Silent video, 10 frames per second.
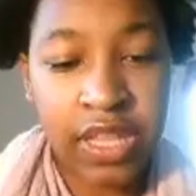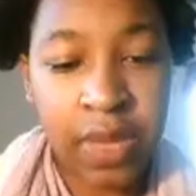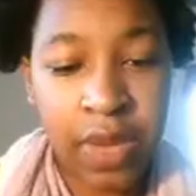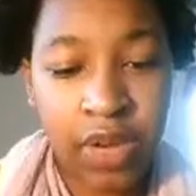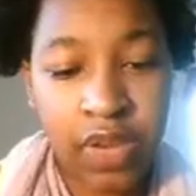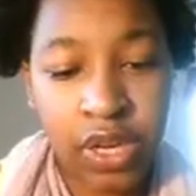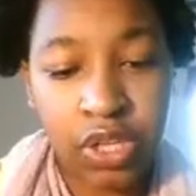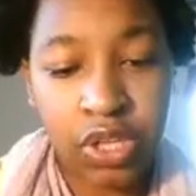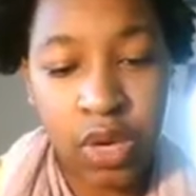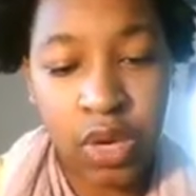amount of hair
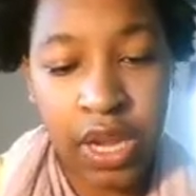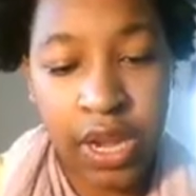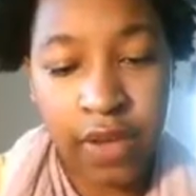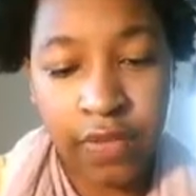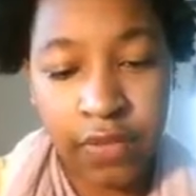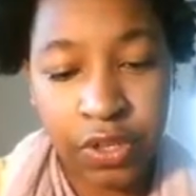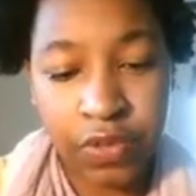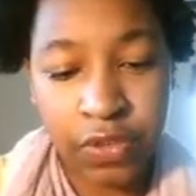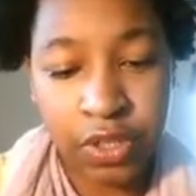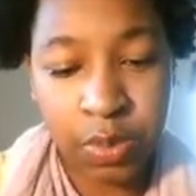you want to have for your
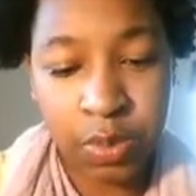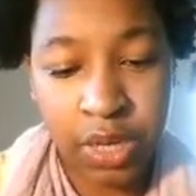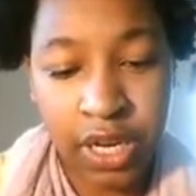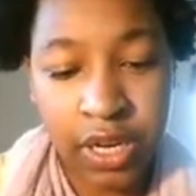first braid.